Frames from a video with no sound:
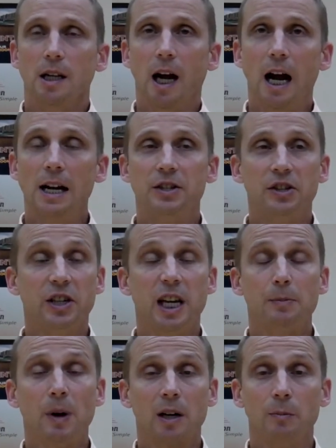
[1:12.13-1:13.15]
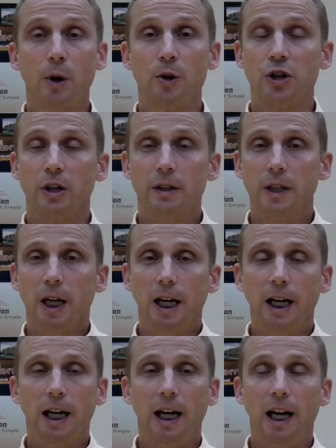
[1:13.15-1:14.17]
Uh, just to keep our composure.
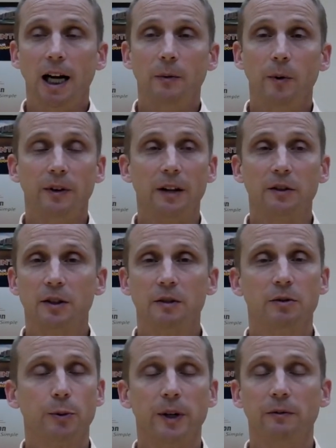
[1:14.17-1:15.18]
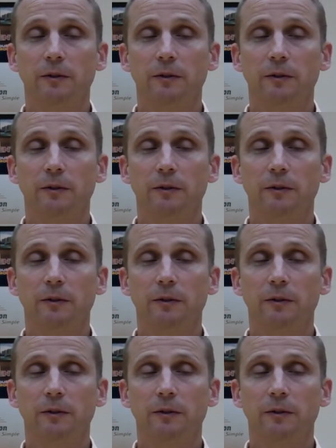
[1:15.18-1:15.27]
Uh, we've got three